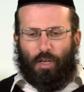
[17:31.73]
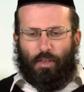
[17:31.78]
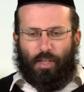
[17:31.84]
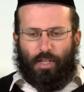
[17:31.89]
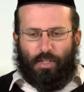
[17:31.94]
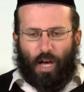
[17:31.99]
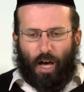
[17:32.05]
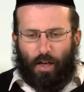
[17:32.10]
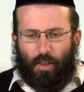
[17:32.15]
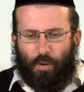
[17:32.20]

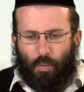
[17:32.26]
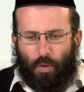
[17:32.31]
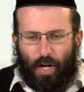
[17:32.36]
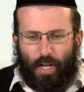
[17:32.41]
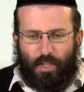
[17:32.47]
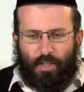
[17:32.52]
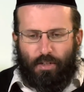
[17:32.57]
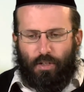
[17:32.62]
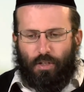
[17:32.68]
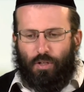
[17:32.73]
There's other
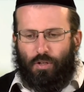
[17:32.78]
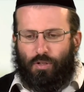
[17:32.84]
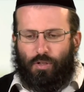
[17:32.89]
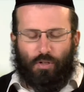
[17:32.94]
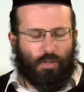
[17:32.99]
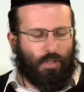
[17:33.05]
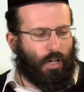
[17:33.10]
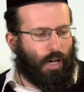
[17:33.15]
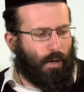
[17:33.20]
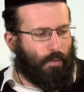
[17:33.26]
ways to use your
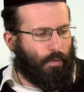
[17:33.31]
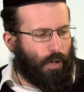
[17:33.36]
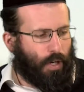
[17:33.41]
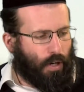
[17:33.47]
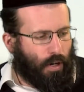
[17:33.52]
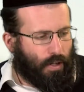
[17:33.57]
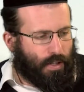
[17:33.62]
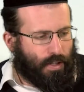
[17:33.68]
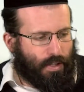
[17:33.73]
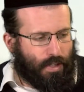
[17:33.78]
time if you
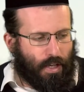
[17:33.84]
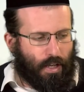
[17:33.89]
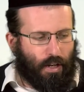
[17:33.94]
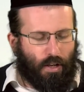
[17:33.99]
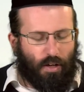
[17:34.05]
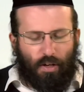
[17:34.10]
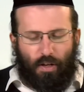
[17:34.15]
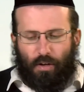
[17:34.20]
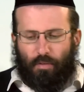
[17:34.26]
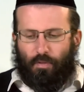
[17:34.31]
can't sit and
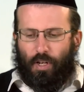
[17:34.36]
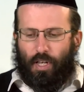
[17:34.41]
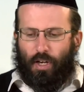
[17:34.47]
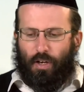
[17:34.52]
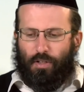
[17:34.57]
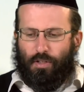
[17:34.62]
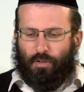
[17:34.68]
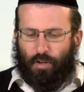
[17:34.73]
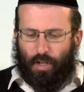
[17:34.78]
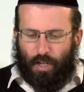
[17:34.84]
look at a video
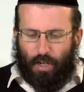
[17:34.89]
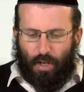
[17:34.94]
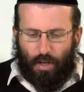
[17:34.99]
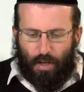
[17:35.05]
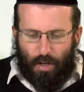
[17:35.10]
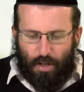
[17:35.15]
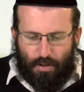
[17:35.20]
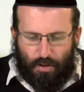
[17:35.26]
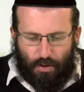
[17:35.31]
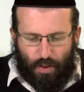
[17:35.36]
screen.
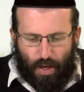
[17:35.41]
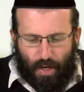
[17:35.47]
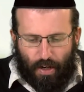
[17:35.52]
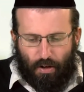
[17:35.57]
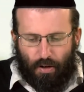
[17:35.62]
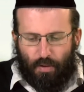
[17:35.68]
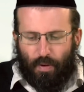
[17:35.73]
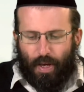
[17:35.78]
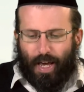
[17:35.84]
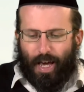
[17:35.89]
So thank
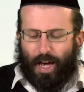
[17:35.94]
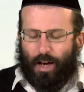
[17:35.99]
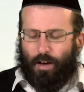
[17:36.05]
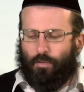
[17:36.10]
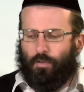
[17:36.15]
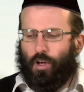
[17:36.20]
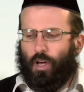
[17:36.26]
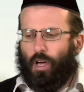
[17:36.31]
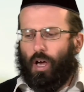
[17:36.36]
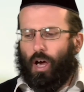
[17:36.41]
God we
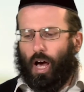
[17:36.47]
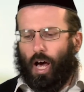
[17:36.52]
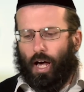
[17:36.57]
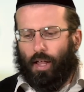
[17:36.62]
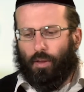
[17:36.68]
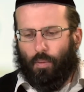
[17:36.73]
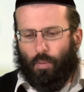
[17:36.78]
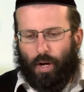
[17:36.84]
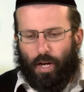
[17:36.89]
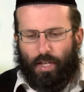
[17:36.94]
have
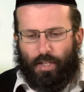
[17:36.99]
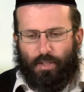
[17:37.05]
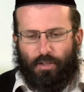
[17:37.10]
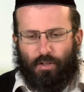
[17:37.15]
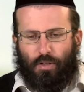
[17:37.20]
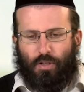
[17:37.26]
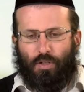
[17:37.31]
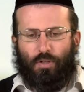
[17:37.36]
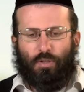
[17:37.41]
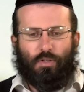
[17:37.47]
other ways to
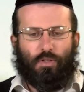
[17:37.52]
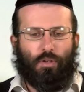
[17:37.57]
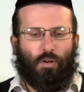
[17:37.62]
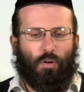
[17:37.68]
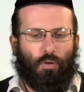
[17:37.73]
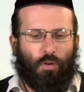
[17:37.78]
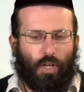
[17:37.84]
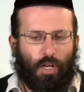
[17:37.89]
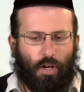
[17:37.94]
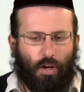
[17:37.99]
use
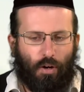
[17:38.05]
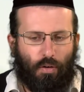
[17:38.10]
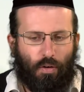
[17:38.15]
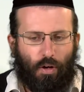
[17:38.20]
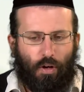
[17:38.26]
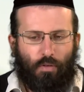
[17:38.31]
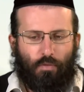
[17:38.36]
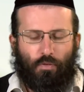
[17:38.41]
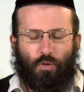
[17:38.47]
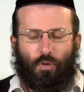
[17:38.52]
audio
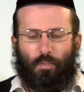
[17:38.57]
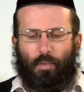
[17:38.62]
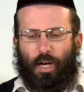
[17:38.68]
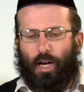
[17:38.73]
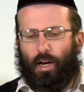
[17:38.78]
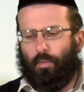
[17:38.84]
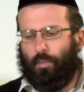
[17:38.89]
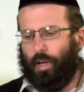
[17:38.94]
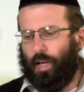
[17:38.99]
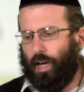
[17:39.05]

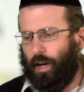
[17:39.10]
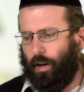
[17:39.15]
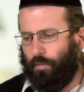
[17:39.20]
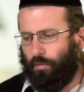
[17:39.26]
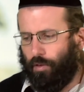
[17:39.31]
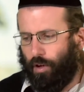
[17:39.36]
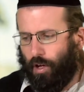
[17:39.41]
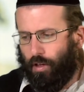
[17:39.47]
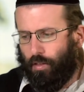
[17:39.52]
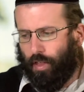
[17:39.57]
format. We have,
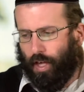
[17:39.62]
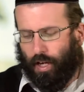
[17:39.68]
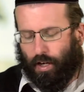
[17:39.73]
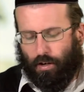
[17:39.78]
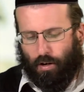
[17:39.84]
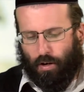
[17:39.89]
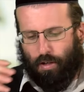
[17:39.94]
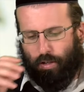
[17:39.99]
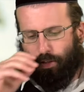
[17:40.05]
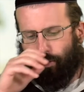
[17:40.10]
thank
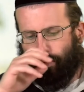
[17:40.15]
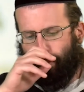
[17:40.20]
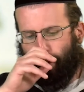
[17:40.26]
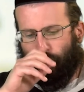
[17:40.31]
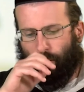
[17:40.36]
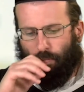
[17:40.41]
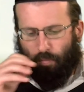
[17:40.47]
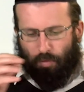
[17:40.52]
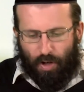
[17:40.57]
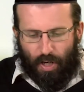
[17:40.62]
God, you
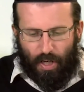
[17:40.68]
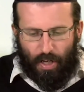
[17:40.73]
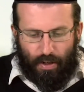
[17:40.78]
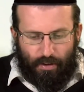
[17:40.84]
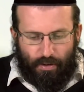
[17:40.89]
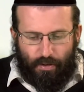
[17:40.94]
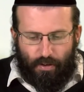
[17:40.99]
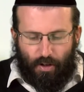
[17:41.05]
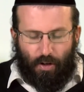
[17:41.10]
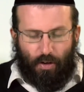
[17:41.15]
can read.
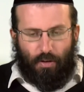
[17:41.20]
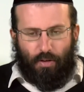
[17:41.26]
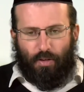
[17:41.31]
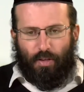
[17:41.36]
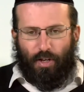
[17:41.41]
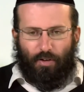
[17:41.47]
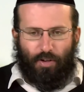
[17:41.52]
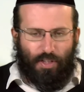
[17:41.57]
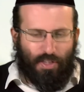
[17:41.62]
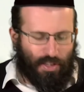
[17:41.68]

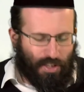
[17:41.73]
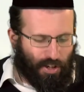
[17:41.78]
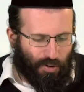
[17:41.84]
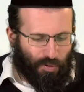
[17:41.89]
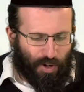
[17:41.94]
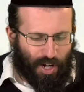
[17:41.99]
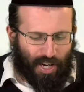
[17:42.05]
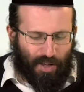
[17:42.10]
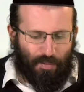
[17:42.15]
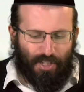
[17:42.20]
There is still
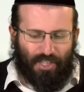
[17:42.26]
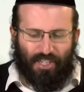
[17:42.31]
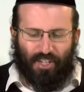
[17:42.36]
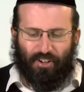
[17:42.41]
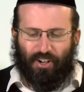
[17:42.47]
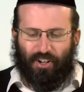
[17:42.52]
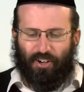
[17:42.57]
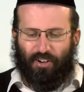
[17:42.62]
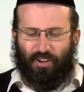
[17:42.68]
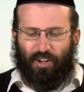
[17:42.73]
reading
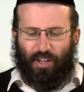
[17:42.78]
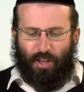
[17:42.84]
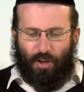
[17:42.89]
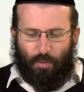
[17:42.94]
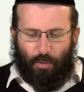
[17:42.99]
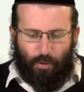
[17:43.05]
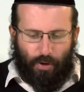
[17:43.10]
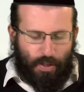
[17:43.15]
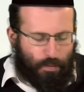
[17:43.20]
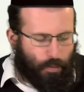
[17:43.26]
material.
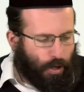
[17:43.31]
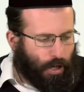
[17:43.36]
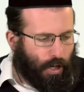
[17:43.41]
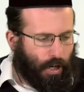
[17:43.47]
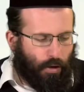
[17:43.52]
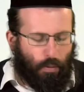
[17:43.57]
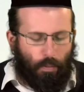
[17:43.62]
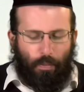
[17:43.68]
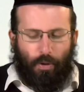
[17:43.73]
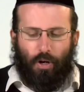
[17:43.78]
We always put a
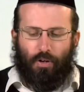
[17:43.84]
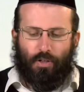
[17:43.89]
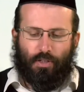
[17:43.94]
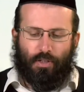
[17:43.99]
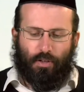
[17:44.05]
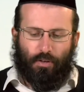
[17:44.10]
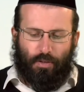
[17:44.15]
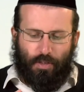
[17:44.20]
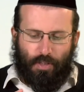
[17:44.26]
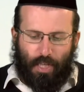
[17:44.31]

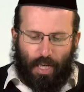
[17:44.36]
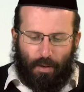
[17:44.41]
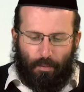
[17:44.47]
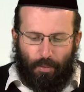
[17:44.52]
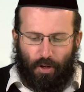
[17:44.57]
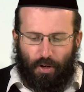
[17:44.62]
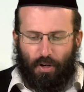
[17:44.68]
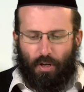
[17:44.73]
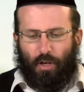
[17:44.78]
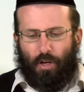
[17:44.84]
little
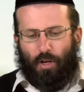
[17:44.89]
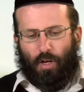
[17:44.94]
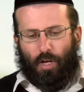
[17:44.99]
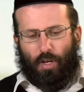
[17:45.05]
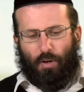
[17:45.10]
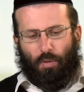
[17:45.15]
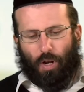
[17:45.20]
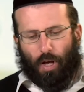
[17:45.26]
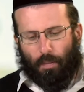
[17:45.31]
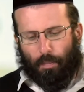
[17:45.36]
statement in
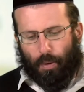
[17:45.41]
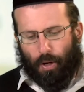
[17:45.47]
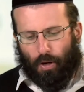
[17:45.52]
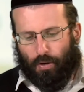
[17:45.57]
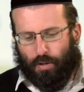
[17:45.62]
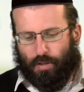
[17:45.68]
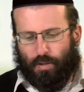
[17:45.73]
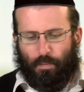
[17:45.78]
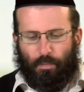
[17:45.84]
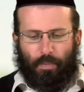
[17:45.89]
all our
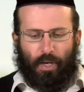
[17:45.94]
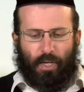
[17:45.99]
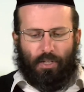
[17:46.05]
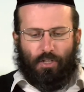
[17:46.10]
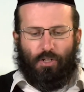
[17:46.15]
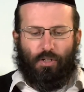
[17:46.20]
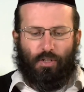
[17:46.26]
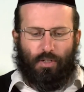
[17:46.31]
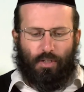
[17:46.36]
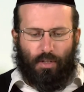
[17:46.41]
posts and
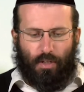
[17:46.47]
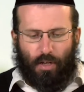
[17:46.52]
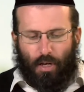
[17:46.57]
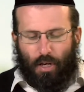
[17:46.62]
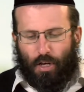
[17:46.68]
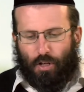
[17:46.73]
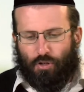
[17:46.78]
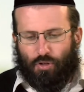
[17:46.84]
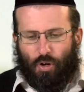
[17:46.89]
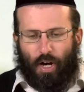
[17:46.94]
pictures, and
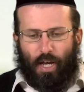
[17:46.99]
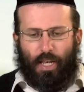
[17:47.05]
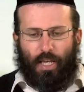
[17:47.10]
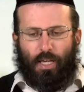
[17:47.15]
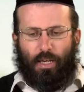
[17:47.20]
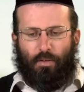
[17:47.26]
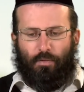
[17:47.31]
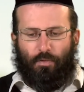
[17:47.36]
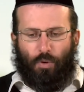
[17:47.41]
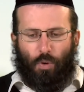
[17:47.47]
try to
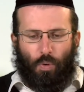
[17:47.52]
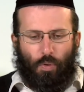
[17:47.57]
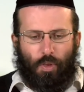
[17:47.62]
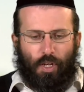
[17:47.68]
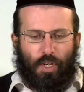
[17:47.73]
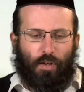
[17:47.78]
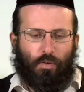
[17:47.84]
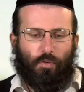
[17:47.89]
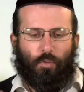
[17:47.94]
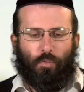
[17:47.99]
give all
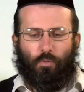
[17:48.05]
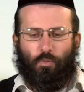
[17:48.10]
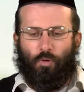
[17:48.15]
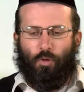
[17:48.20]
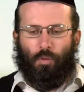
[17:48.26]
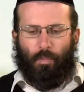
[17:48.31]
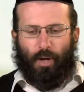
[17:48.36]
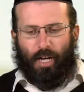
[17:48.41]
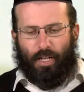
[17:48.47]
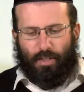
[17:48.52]
the different
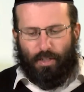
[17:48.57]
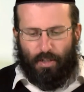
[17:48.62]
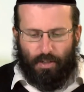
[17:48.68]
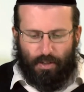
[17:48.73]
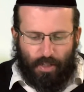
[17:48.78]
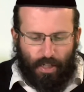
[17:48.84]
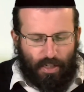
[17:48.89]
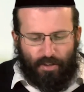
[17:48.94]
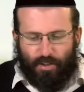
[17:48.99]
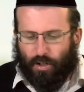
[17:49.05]
formats. There's
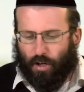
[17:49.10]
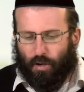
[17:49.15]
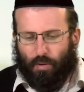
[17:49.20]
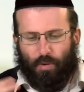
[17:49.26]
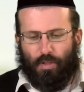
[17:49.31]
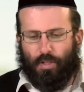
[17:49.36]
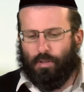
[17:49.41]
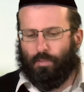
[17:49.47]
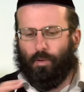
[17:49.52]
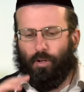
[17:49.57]
TikTok,
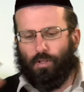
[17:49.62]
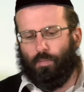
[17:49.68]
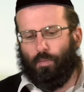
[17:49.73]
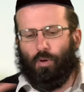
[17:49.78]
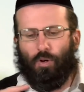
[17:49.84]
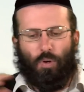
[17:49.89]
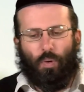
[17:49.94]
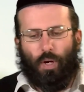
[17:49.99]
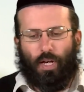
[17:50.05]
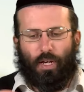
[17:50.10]
which is much
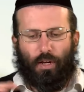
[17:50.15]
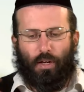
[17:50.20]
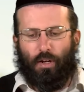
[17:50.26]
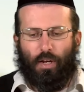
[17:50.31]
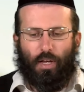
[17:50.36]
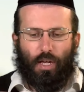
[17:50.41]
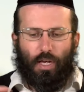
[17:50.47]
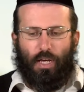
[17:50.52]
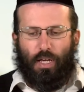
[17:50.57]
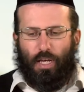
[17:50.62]
more quick
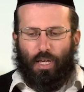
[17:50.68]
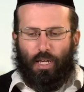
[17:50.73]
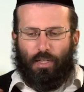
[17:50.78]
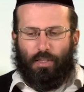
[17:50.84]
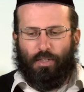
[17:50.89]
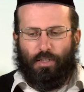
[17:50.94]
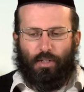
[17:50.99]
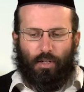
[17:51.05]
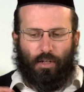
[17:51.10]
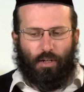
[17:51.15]
and
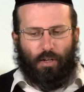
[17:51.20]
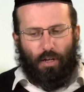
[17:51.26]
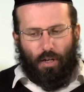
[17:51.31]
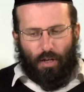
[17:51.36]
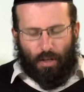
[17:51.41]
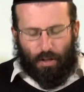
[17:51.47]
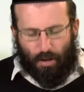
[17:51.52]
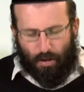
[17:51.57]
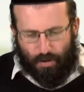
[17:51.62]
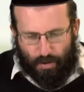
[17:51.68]
instant.
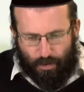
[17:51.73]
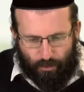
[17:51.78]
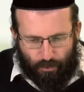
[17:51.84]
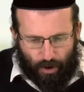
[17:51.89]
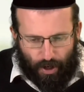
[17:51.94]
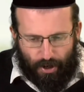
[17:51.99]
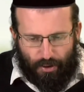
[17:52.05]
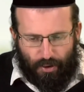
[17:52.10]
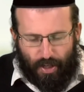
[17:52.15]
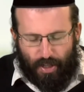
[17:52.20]
Lots of
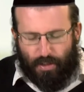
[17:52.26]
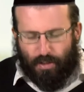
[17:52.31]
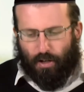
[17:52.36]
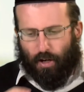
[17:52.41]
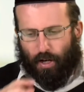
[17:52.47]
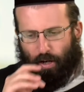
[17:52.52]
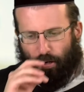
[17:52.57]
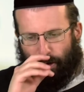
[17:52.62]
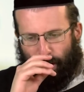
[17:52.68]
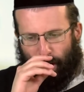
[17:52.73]
fun things
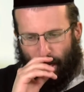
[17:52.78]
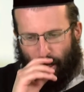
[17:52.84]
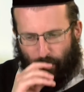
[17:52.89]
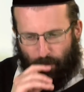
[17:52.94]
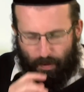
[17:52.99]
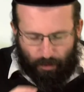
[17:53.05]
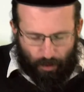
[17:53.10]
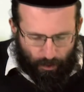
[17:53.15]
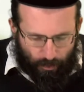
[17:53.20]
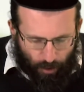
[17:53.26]
going on there
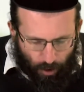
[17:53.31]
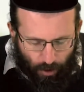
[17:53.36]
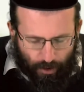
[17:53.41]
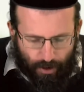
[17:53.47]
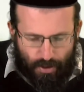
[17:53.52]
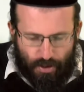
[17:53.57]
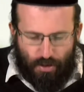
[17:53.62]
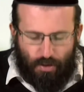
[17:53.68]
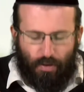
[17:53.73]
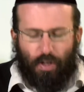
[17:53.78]
with
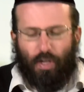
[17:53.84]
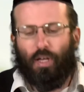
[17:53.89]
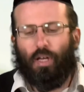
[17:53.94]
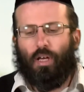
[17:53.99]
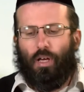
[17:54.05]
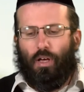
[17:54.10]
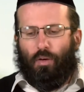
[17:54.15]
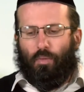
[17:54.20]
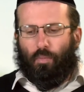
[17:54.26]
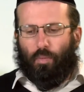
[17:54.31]
Arush doing
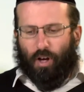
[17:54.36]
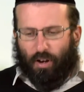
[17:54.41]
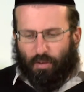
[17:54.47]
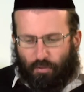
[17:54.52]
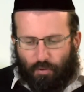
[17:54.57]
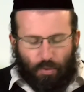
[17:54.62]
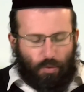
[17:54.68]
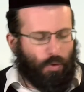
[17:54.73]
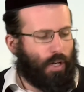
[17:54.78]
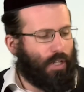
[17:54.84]

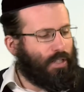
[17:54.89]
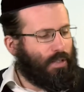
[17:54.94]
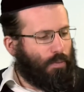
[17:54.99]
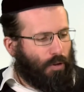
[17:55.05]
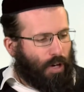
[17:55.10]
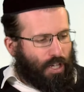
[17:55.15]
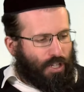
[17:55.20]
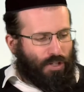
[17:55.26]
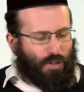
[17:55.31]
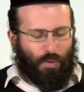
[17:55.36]
wonderful
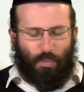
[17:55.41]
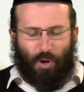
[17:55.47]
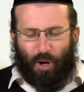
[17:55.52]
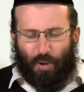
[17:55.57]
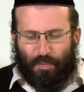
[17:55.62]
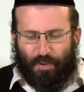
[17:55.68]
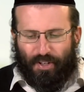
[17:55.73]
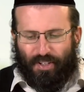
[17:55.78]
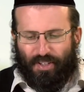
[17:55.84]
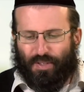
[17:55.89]
inspirational
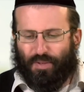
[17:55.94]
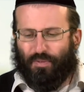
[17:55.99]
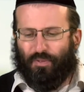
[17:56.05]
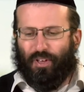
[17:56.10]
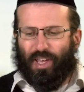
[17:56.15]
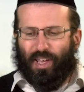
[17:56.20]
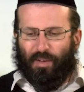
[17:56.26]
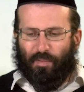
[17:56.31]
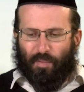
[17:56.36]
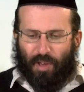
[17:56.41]
moments of
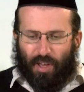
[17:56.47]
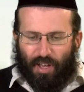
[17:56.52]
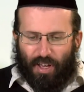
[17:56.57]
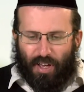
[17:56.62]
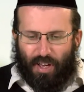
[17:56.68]
him.